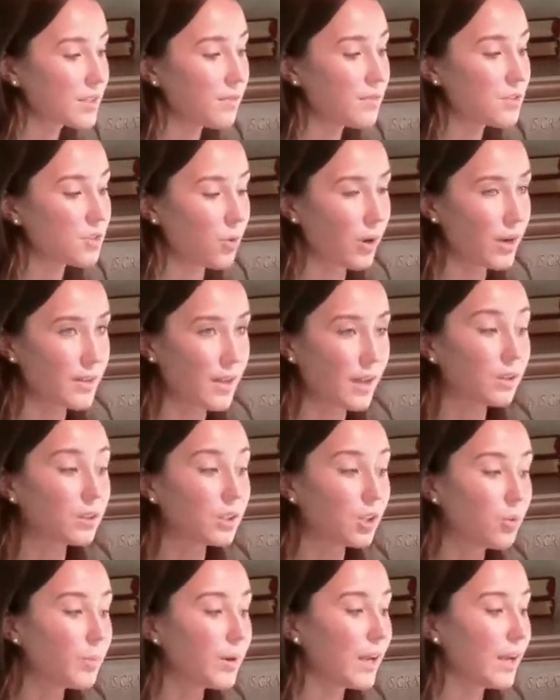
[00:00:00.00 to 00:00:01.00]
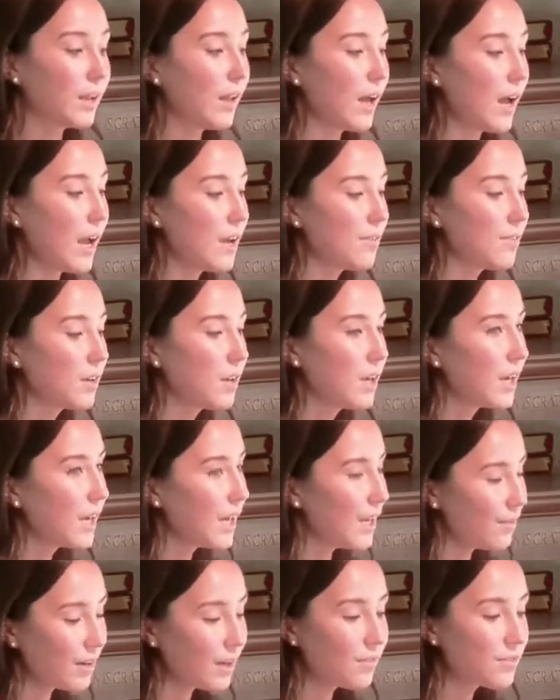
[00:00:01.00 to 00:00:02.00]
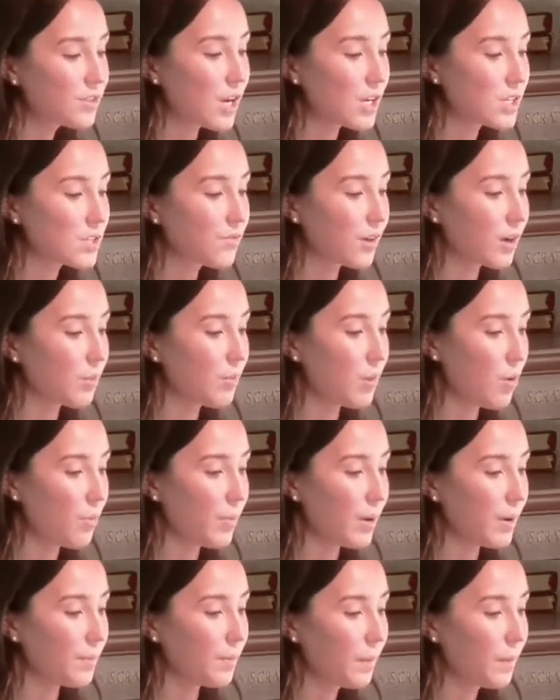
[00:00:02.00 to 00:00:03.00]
of joy that illuminate life, even if just for a moment.